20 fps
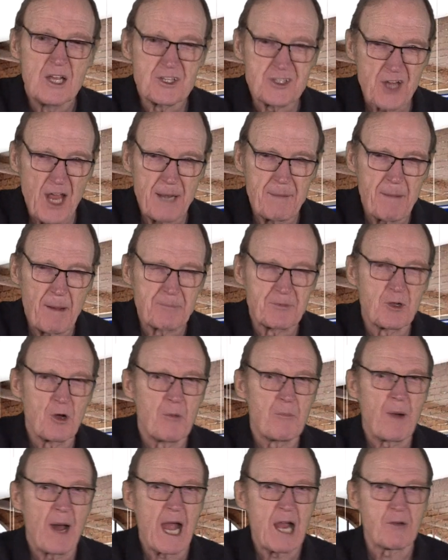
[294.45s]
sign them up to
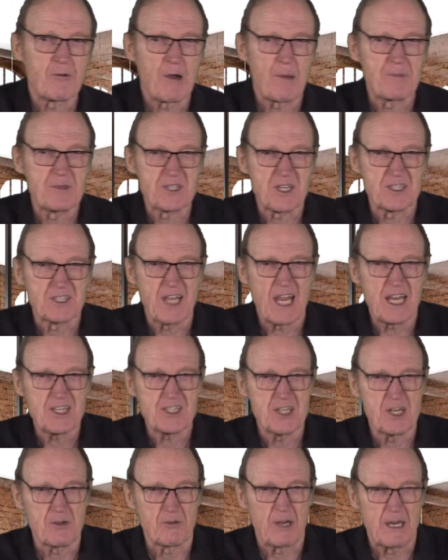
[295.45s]
a buyer
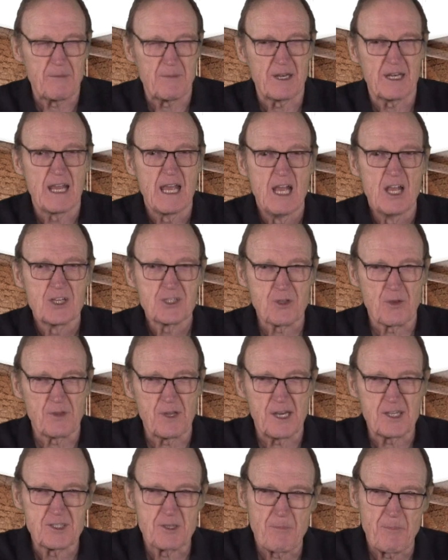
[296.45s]
representation agreement so
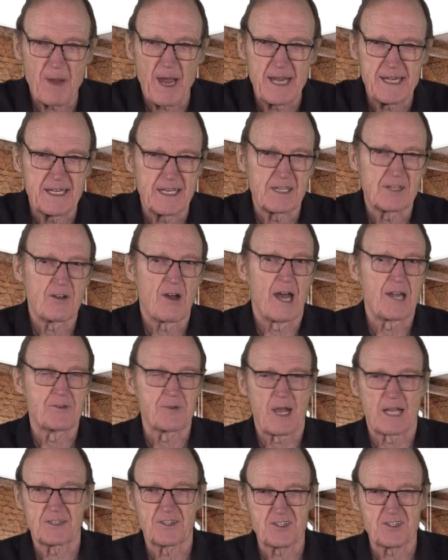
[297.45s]
that it's a binding contract,